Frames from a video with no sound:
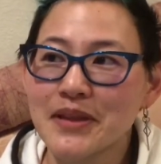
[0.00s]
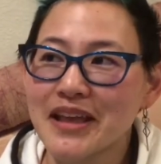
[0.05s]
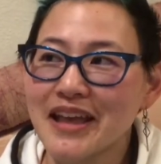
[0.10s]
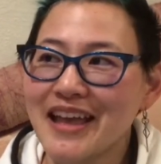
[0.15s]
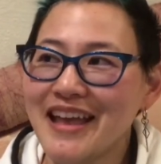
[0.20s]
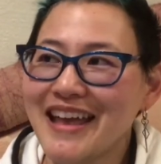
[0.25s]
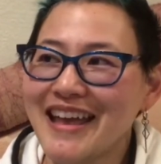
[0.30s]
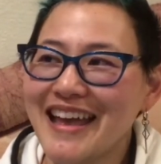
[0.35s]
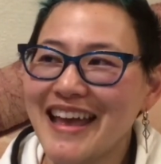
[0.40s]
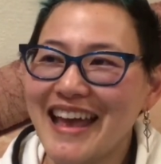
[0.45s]

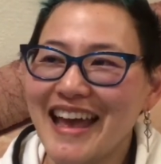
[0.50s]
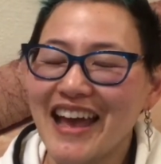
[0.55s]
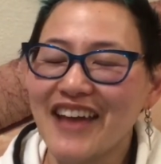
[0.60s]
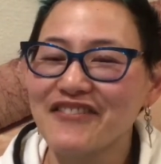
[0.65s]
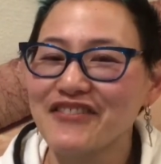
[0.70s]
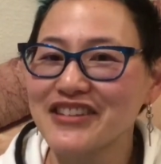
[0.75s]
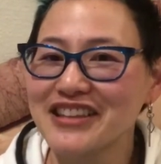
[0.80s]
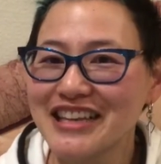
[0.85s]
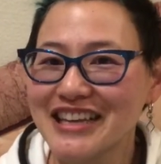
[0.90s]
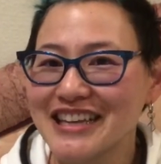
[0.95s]
I
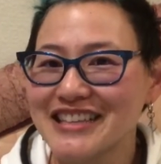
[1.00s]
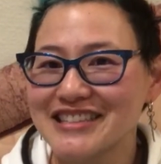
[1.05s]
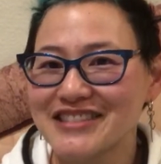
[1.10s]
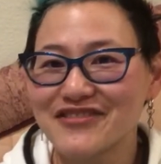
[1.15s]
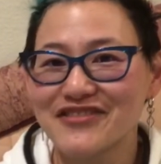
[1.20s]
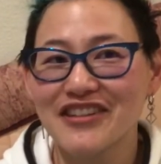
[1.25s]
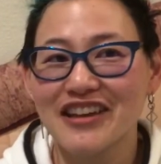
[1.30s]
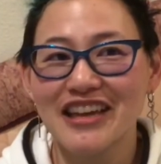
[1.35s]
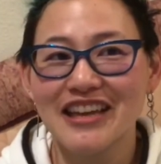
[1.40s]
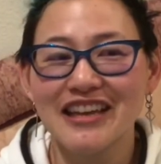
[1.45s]
feel like as
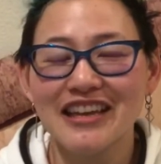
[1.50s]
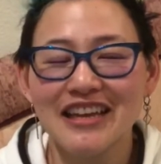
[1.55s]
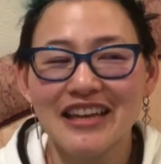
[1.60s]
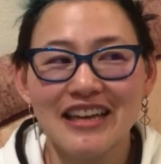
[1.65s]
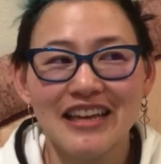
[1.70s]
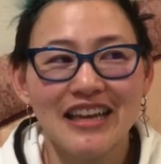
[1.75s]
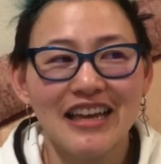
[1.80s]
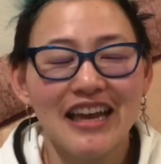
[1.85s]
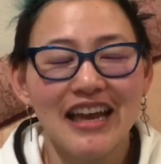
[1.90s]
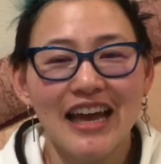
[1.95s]
if I,
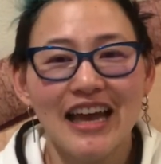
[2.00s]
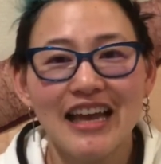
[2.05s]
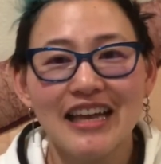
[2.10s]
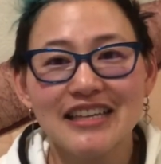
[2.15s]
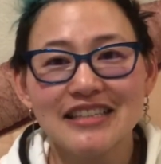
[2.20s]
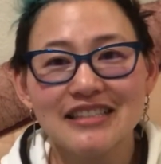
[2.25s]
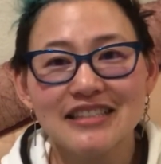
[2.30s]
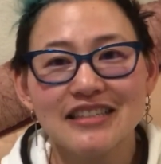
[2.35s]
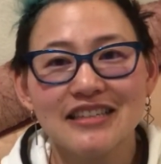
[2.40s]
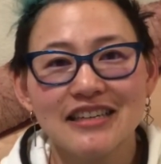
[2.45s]

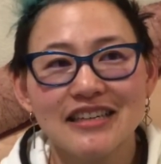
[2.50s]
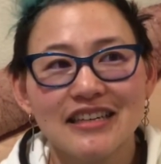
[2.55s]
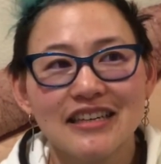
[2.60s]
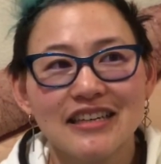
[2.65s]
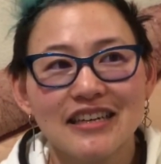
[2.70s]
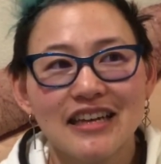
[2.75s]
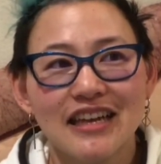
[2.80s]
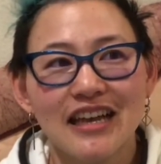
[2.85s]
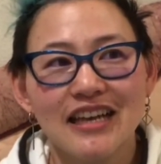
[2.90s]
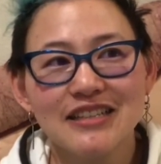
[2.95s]
as
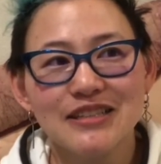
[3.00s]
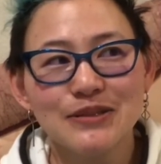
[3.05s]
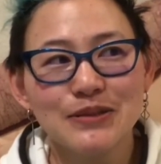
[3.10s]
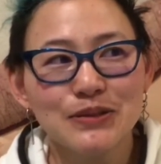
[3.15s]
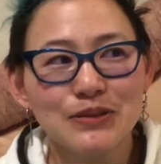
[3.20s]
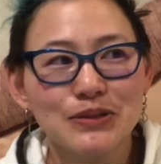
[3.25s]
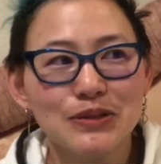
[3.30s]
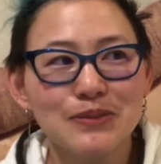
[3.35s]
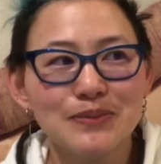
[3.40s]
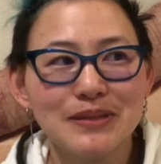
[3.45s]
as an
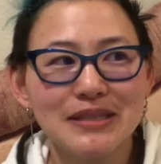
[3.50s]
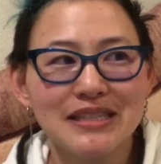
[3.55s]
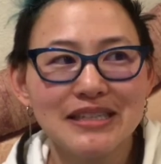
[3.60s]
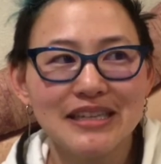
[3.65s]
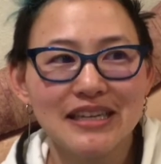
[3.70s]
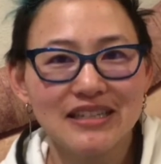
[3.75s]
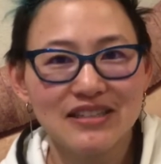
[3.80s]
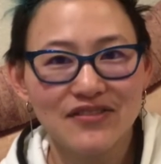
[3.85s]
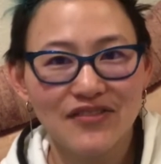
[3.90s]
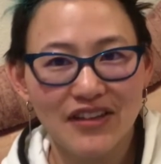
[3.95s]
older
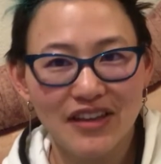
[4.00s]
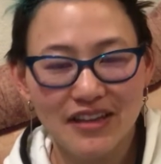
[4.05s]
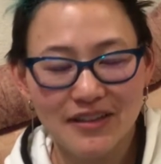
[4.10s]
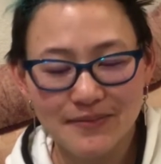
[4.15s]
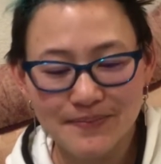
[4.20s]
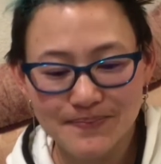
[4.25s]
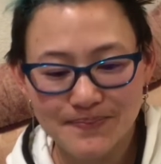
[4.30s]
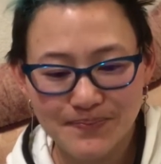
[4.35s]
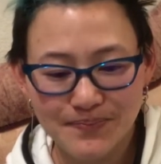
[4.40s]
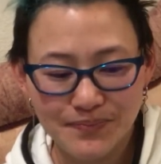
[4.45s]
BTS
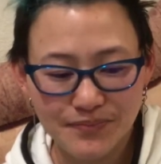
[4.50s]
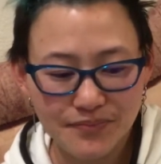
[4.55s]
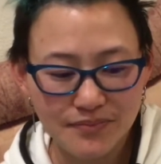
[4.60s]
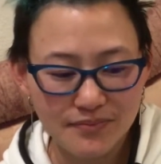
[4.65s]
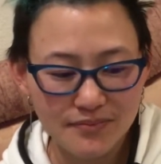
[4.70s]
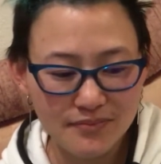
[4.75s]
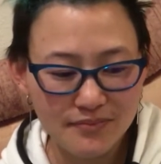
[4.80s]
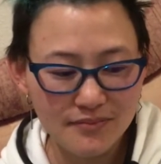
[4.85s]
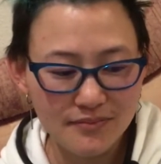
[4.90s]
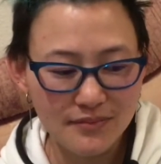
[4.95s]
fan,
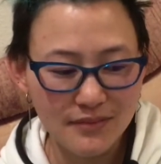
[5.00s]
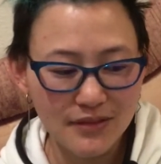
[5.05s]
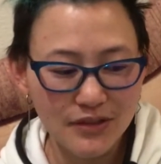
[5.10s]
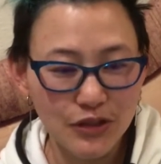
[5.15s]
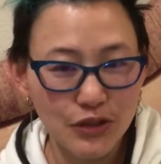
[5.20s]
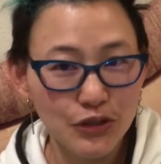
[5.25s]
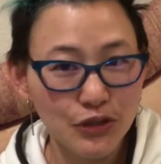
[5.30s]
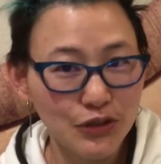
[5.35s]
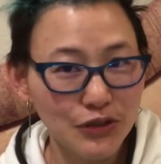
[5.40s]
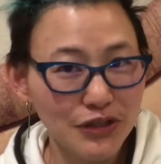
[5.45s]

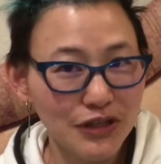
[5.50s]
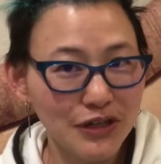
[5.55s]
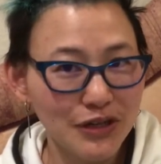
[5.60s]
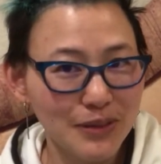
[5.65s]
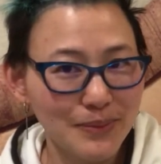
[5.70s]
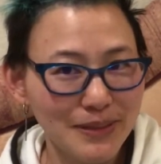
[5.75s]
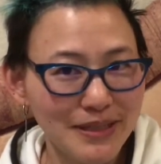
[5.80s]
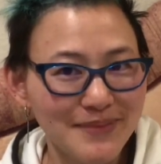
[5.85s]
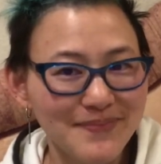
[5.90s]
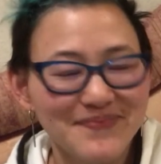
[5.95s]
Noona
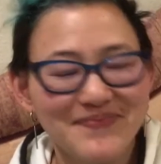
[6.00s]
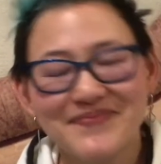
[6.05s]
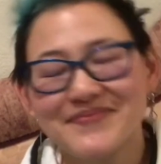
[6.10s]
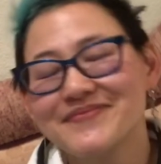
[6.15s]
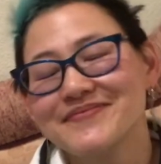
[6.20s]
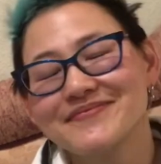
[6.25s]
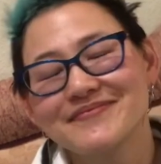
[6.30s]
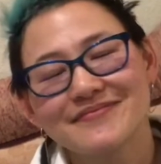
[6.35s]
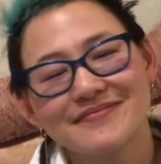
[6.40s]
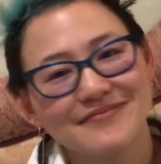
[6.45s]
Army,
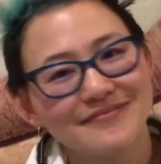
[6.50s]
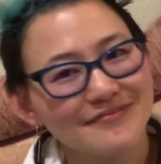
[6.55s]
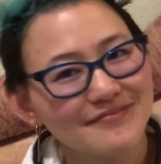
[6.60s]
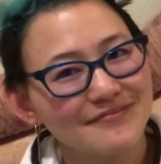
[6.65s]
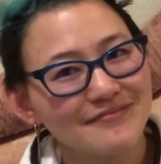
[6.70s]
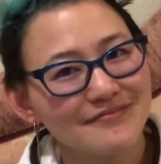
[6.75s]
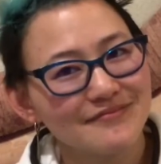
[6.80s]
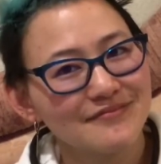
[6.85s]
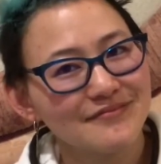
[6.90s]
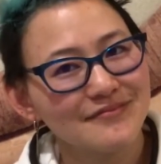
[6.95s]

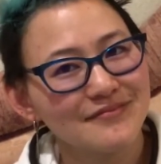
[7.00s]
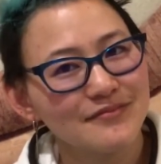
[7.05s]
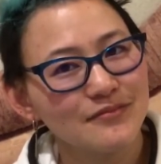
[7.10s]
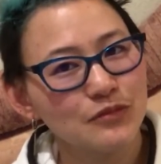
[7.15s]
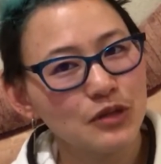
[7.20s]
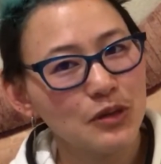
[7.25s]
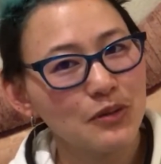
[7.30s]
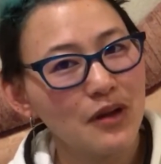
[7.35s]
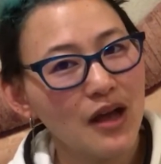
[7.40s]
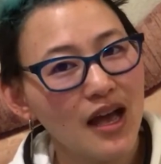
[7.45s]

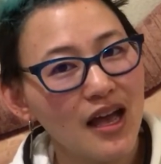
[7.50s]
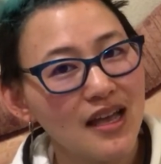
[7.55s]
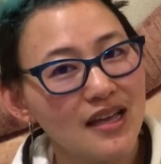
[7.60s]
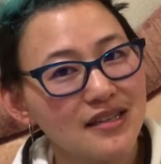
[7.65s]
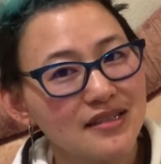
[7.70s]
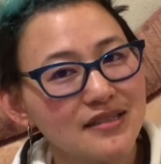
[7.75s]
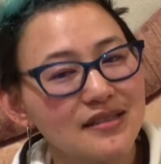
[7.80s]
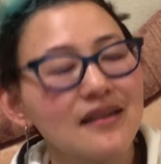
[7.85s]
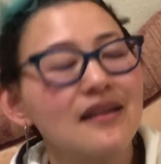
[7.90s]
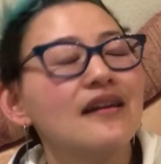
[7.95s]
we
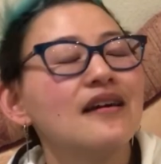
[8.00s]
rise.